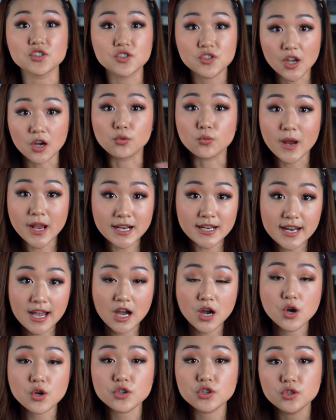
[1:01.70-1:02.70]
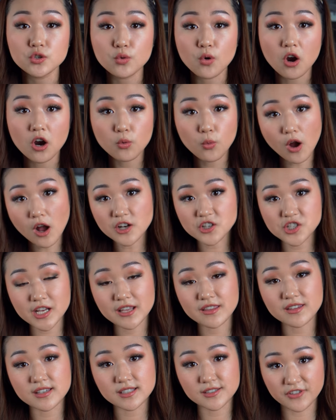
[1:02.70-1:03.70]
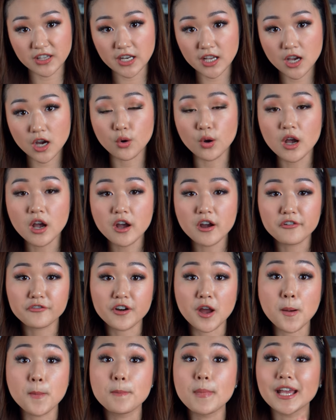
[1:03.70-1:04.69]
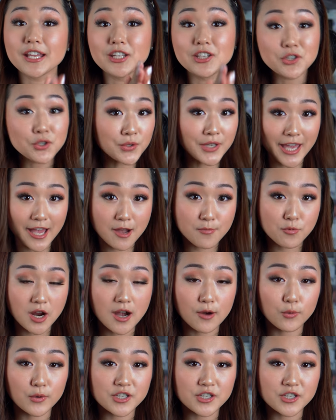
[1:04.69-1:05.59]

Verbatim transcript: So right now you are watching this video from my new camera,